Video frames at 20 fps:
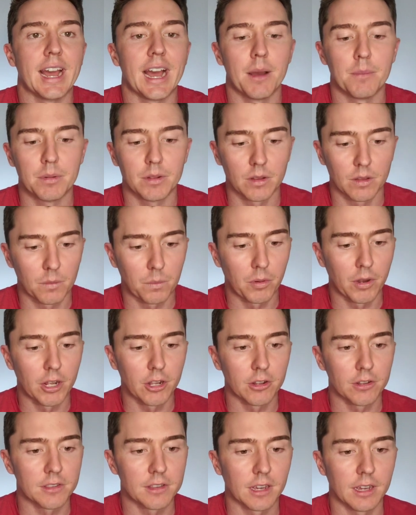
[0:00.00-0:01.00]
out. But it's pretty
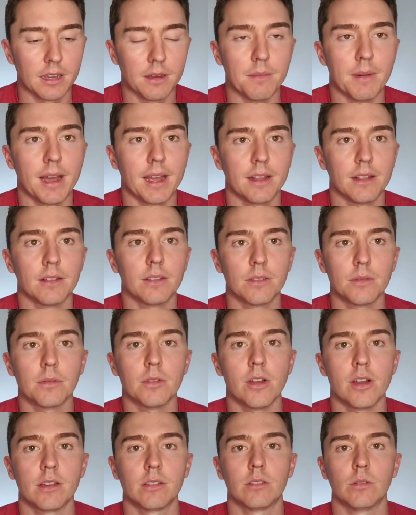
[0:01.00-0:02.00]
good skiing, mate. It's
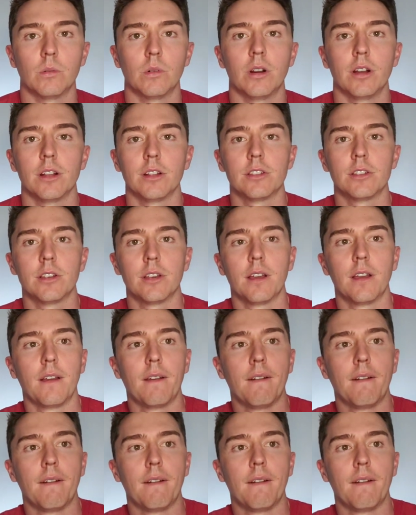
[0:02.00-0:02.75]
nice to watch.